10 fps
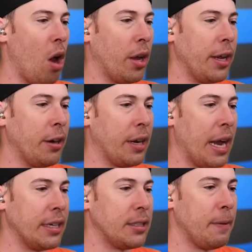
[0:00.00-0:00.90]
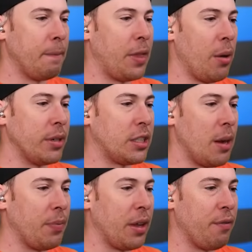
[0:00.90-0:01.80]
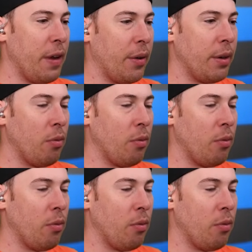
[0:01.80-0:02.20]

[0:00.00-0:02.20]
wrong here, guys. There is something very